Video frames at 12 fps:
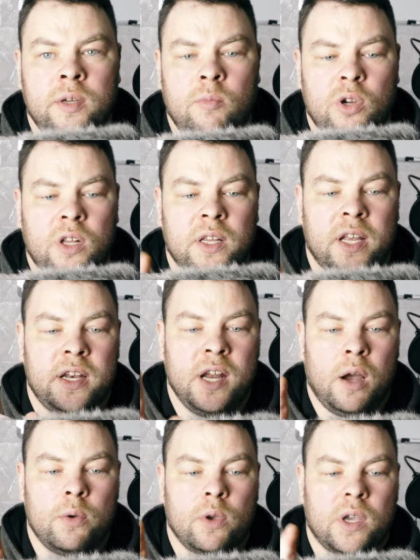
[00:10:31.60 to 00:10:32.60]
model, and
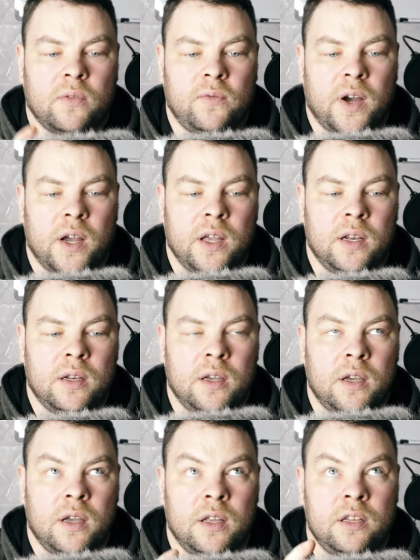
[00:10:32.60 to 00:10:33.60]
now you can find
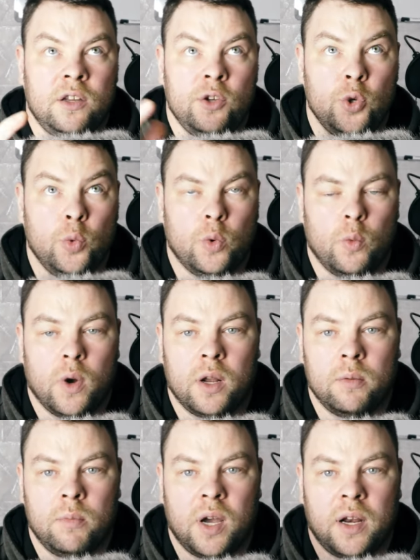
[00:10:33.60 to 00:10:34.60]
the newer
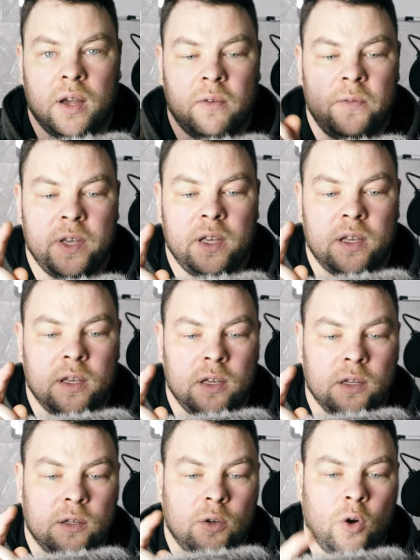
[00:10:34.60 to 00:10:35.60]
one, but I think
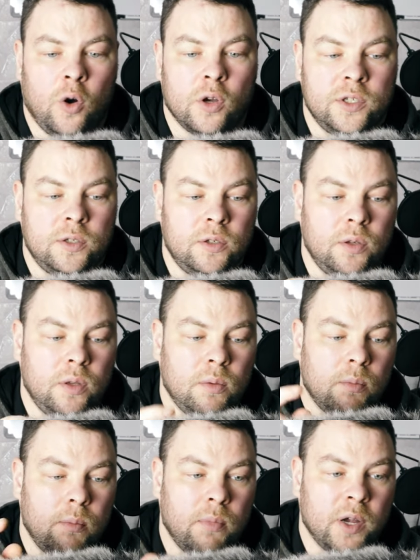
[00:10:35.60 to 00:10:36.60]
it cost
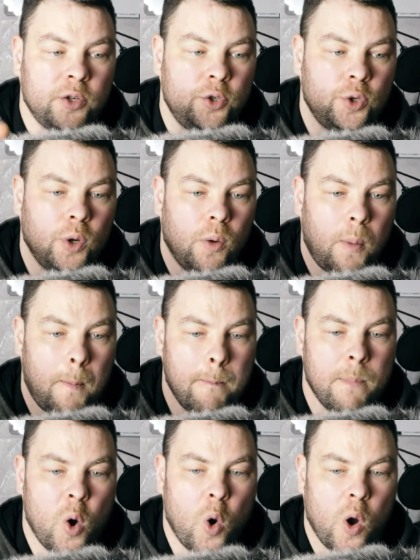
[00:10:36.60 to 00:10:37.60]
much
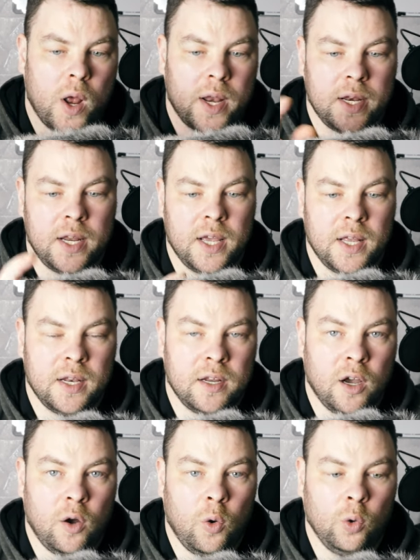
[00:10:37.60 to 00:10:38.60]
more than
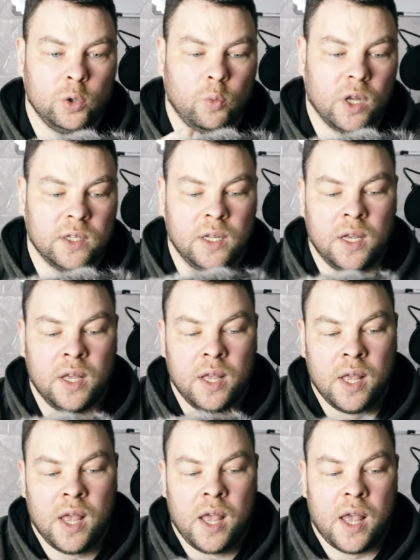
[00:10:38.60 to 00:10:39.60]
the old one.
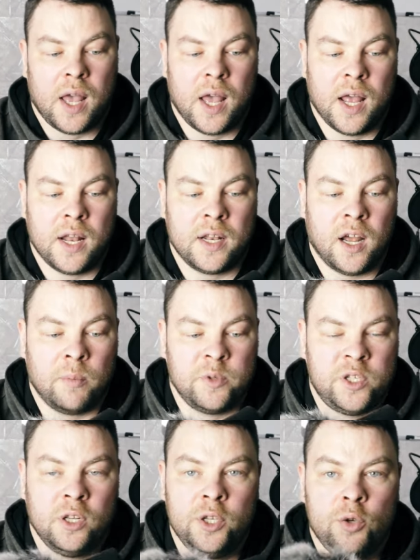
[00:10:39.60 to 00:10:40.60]
And I'm
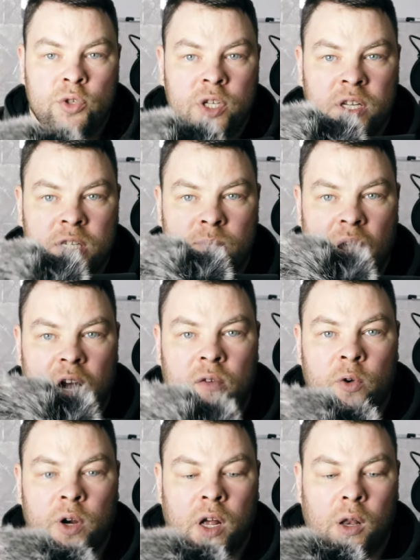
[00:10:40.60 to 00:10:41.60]
still using this
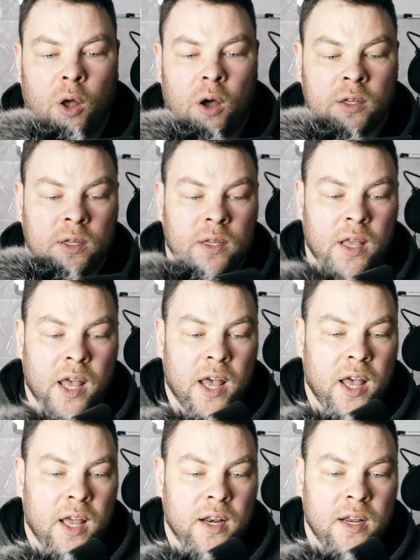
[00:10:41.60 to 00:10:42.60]
microphone a lot,
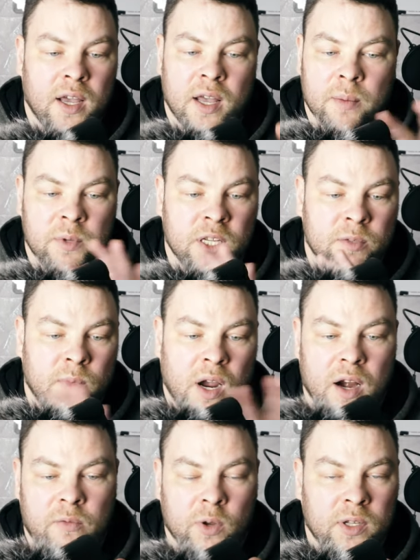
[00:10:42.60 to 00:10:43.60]
and this
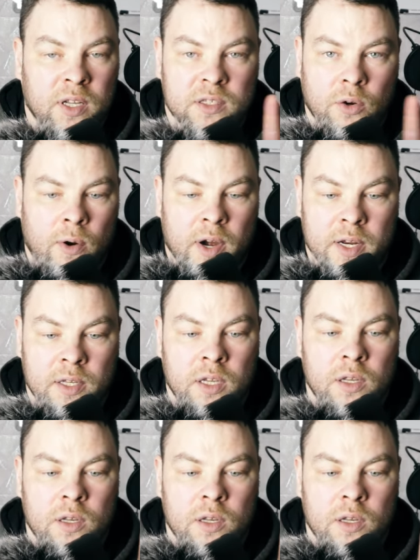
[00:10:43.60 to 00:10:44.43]
microphone does a great